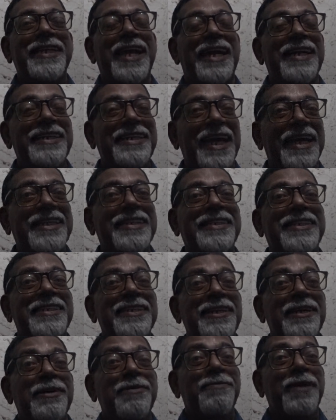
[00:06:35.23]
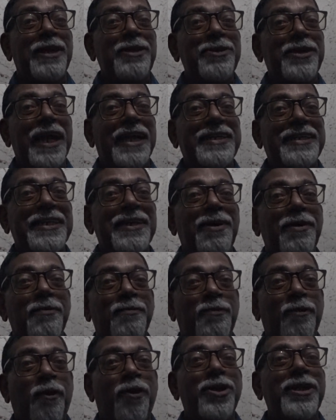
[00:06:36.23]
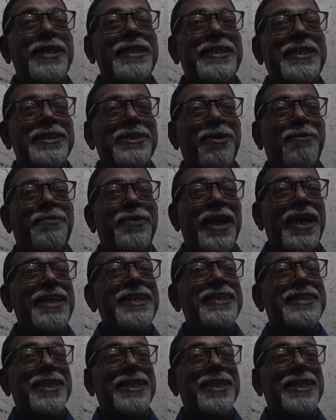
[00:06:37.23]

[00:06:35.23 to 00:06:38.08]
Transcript: And that's when you get 4 inches of rain,